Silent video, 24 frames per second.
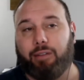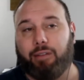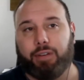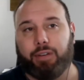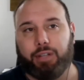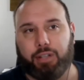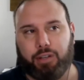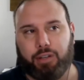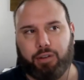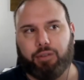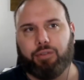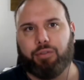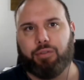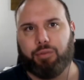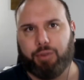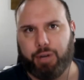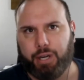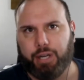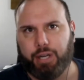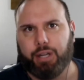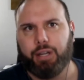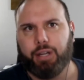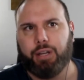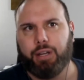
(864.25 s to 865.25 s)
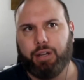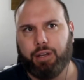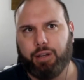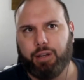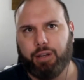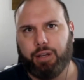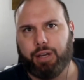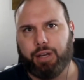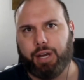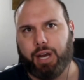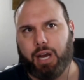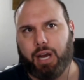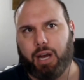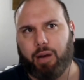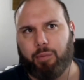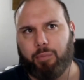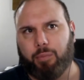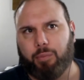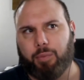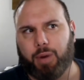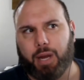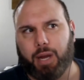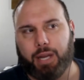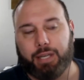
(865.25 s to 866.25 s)
in Q3,
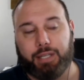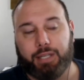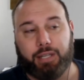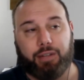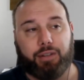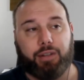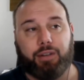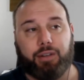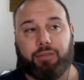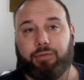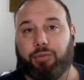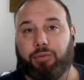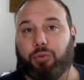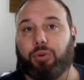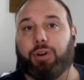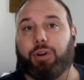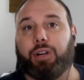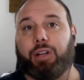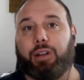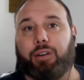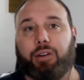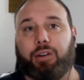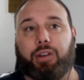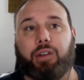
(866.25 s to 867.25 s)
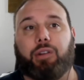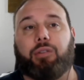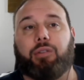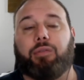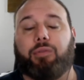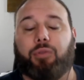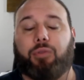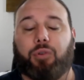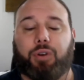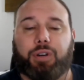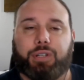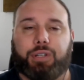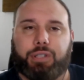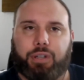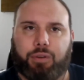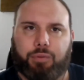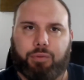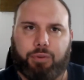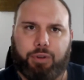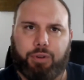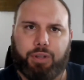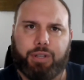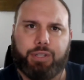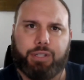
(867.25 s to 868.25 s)
um, ideally 40 in Q4. So
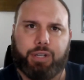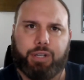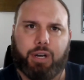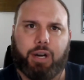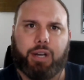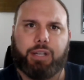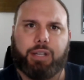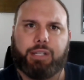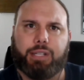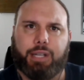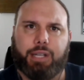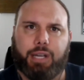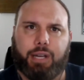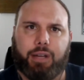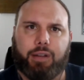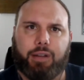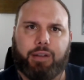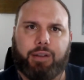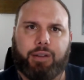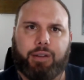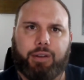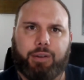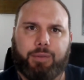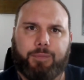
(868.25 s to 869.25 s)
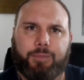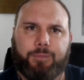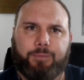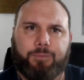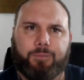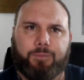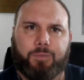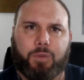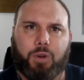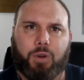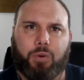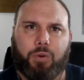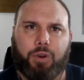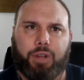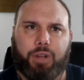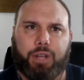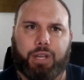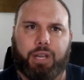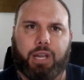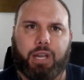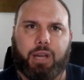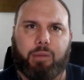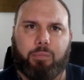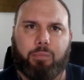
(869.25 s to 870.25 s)
really starting to
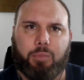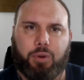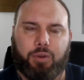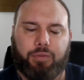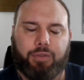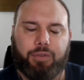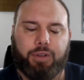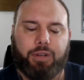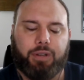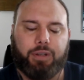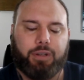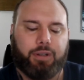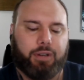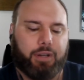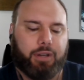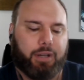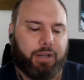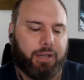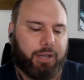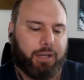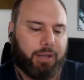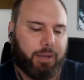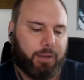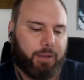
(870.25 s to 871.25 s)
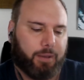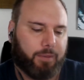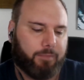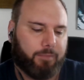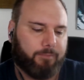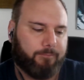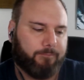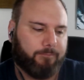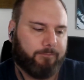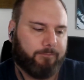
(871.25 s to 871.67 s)
really get moving. Um,